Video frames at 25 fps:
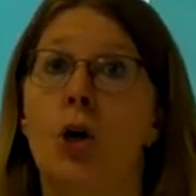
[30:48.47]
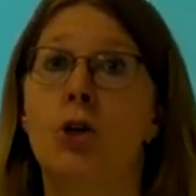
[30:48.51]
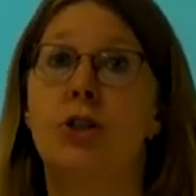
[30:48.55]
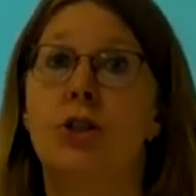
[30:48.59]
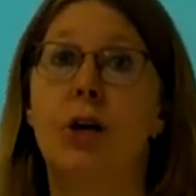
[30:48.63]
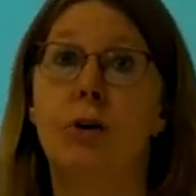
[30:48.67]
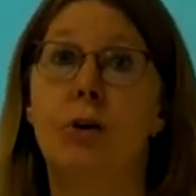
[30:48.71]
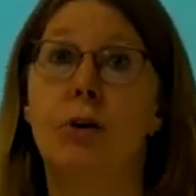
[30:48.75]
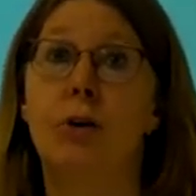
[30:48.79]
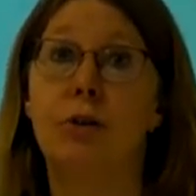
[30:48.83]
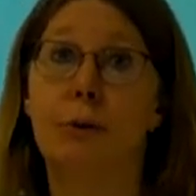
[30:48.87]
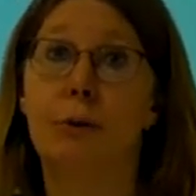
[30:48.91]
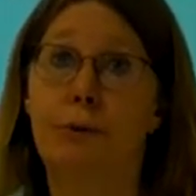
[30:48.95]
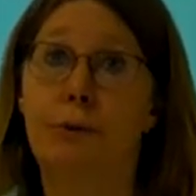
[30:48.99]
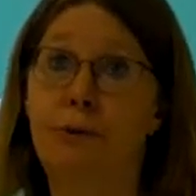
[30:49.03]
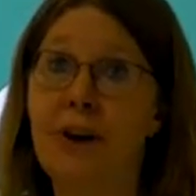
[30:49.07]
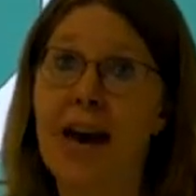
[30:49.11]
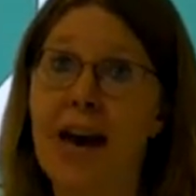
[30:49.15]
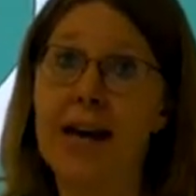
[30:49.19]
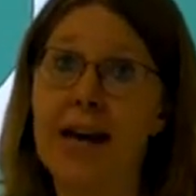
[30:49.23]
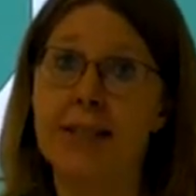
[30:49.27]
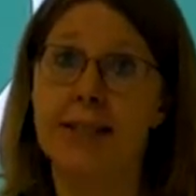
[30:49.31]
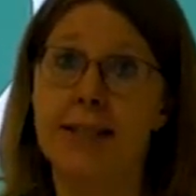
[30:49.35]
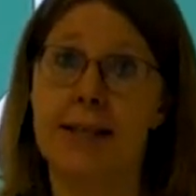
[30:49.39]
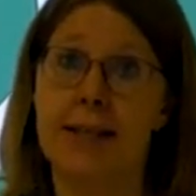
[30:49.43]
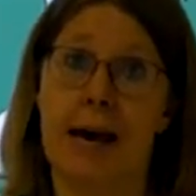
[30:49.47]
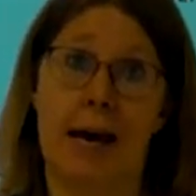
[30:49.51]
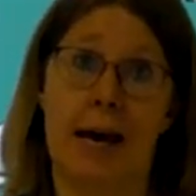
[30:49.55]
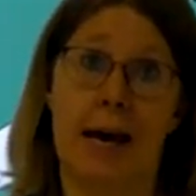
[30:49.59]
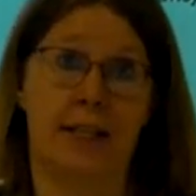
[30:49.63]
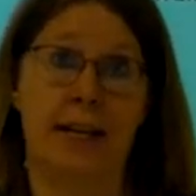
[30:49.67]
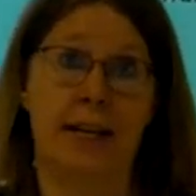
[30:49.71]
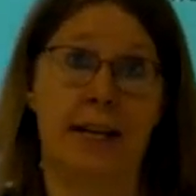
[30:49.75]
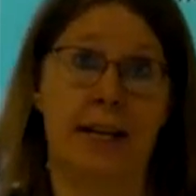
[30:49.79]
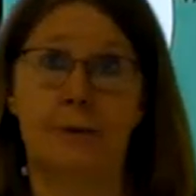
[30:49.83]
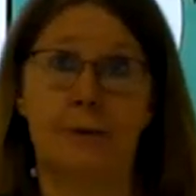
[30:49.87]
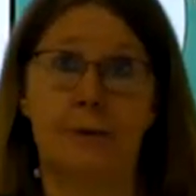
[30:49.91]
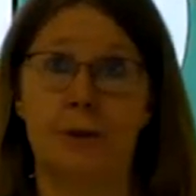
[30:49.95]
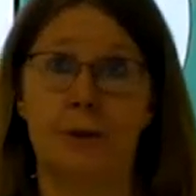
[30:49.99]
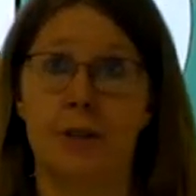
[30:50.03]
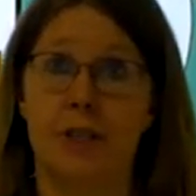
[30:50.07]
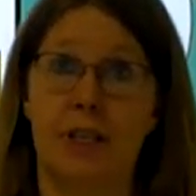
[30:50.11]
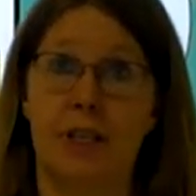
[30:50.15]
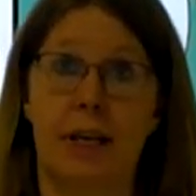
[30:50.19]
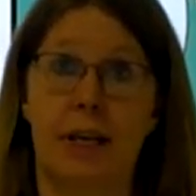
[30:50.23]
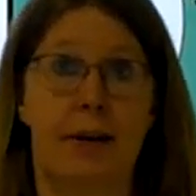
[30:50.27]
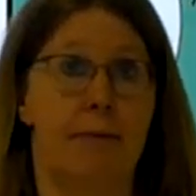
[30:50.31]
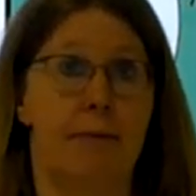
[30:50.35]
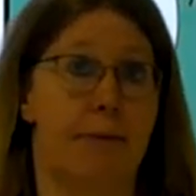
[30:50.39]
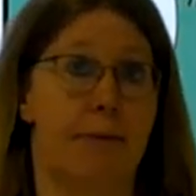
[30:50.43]
So the vets have
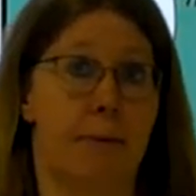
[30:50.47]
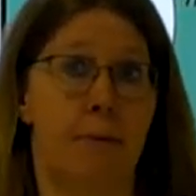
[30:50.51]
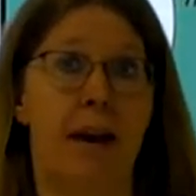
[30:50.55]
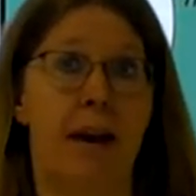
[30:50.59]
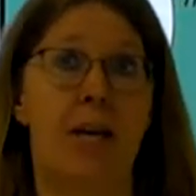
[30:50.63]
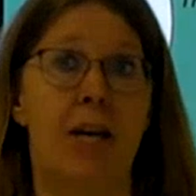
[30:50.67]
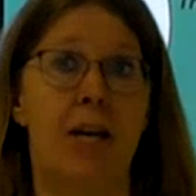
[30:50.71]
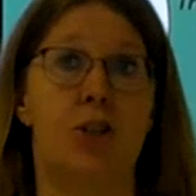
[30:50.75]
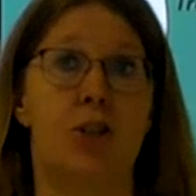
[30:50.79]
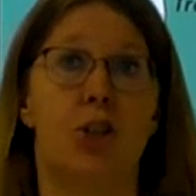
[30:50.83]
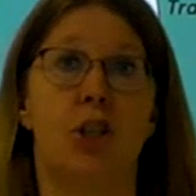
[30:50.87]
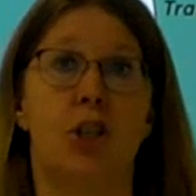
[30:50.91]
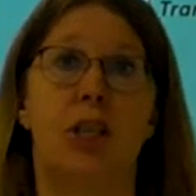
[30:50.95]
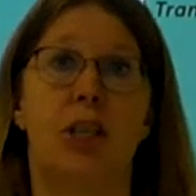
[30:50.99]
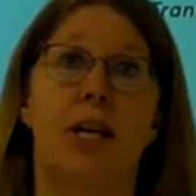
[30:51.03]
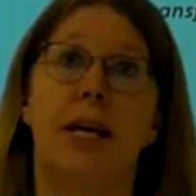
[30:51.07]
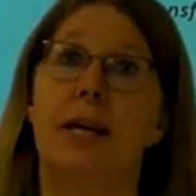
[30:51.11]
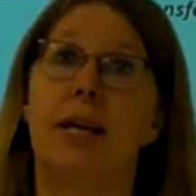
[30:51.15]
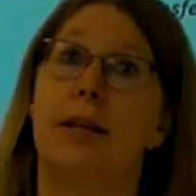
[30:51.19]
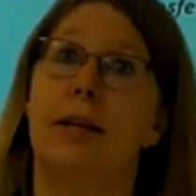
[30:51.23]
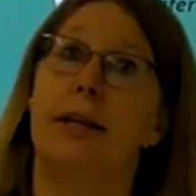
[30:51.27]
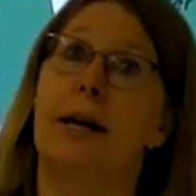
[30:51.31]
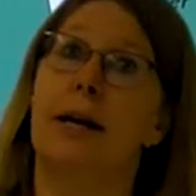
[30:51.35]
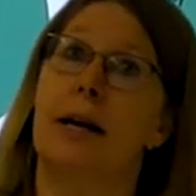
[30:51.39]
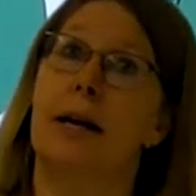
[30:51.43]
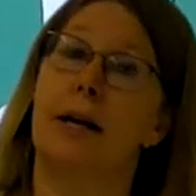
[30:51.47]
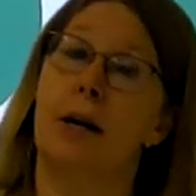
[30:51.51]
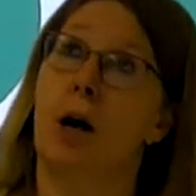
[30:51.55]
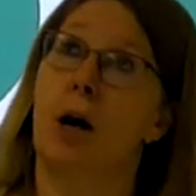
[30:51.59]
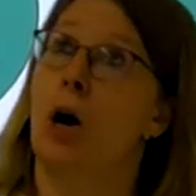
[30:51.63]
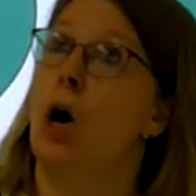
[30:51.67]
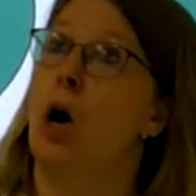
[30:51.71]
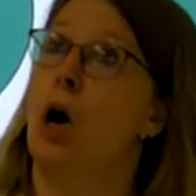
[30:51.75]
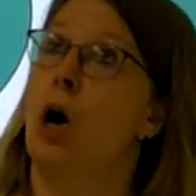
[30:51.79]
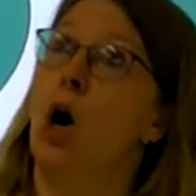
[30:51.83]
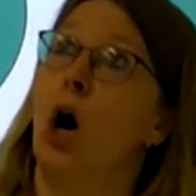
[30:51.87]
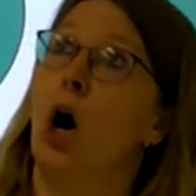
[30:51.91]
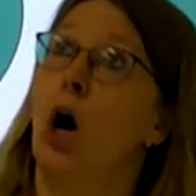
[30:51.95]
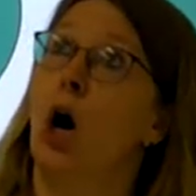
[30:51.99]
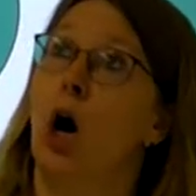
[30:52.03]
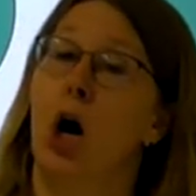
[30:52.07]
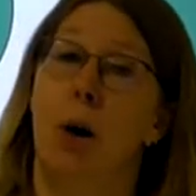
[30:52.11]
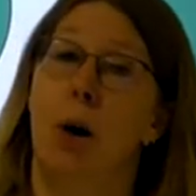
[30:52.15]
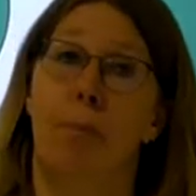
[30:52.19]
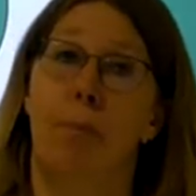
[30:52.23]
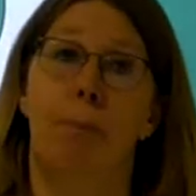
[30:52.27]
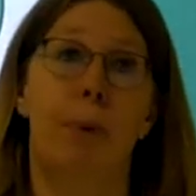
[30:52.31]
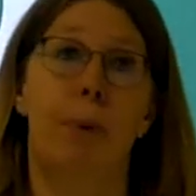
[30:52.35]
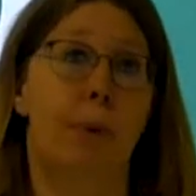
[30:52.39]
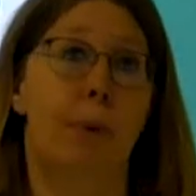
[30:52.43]
different information in their
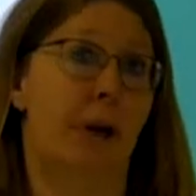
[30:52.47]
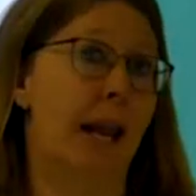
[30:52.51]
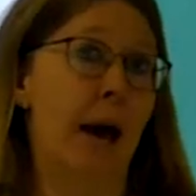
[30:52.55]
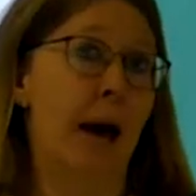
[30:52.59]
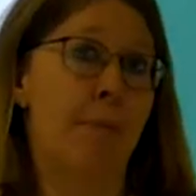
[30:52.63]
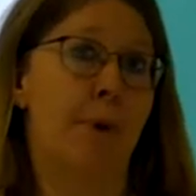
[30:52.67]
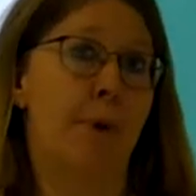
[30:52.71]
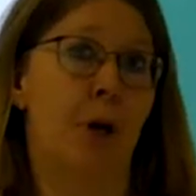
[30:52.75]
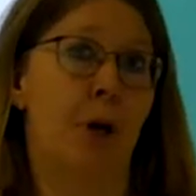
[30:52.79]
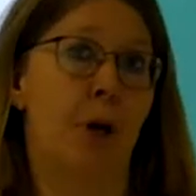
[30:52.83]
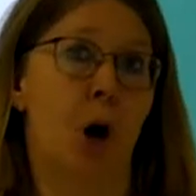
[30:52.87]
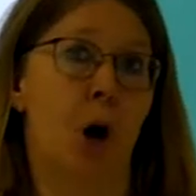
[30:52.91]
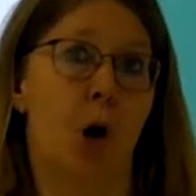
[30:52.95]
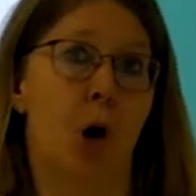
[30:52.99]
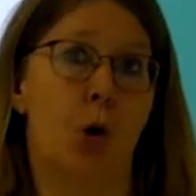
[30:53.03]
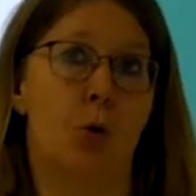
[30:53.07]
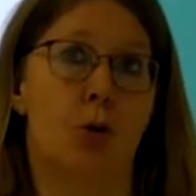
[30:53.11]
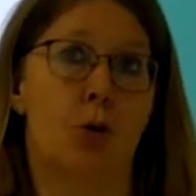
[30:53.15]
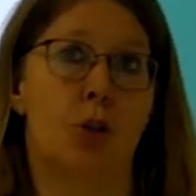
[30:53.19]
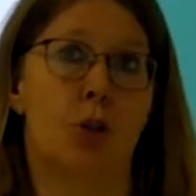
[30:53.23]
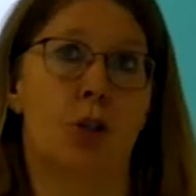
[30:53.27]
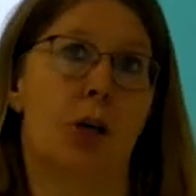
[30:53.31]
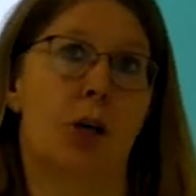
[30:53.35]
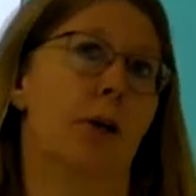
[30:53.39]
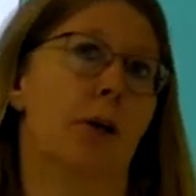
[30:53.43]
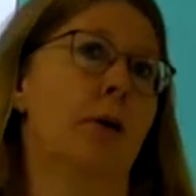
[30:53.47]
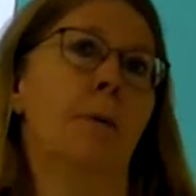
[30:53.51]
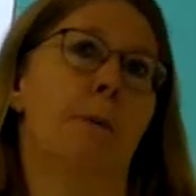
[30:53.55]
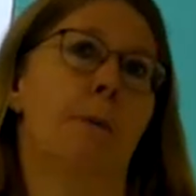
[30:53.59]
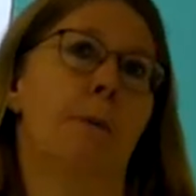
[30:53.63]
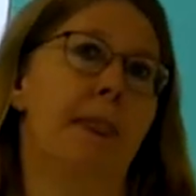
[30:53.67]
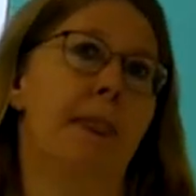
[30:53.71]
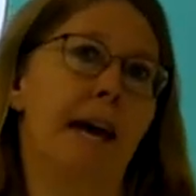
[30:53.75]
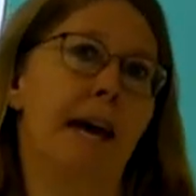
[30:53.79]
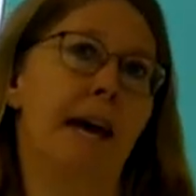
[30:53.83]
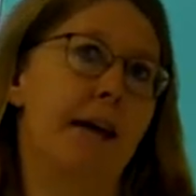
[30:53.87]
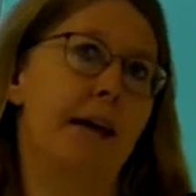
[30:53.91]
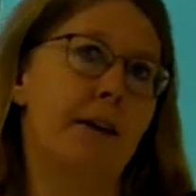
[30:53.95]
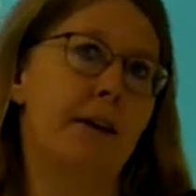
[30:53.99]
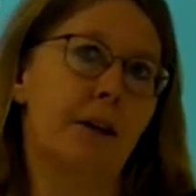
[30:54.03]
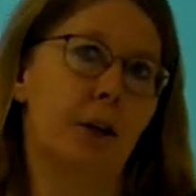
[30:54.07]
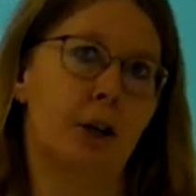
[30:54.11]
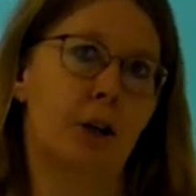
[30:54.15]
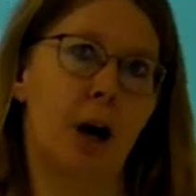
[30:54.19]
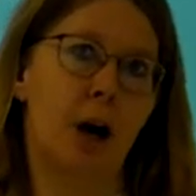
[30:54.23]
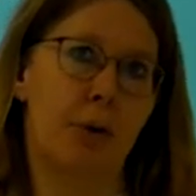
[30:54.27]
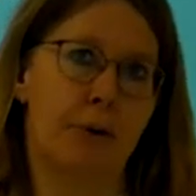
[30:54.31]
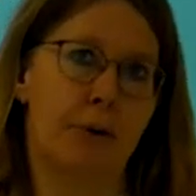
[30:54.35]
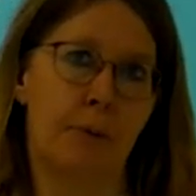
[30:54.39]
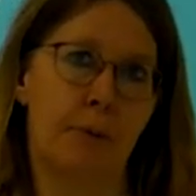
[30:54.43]
lab coats than the
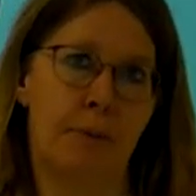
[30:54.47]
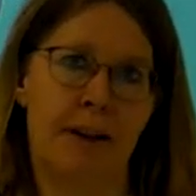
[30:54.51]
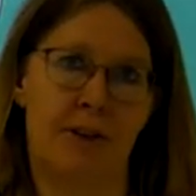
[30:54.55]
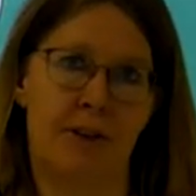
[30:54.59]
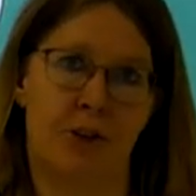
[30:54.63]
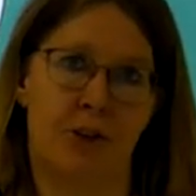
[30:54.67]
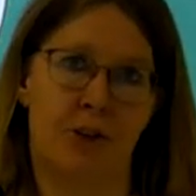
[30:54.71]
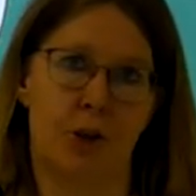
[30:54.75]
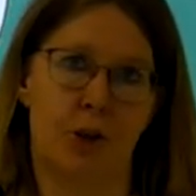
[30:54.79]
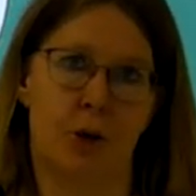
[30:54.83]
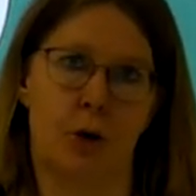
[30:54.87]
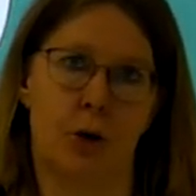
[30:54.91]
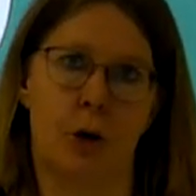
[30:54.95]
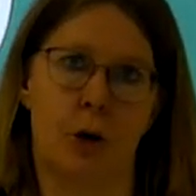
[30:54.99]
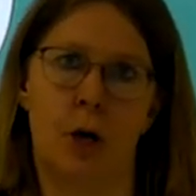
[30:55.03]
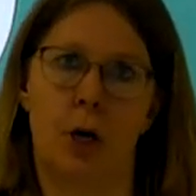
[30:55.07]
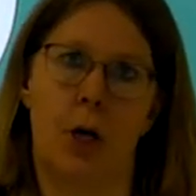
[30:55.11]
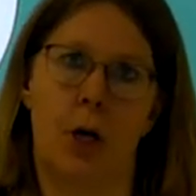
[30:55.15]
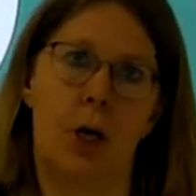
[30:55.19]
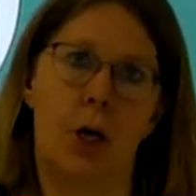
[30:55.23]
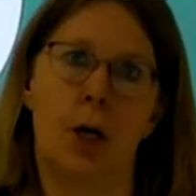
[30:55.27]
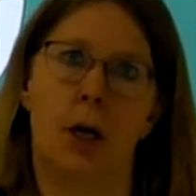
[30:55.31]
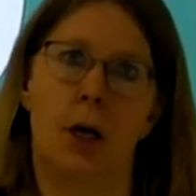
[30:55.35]
governmental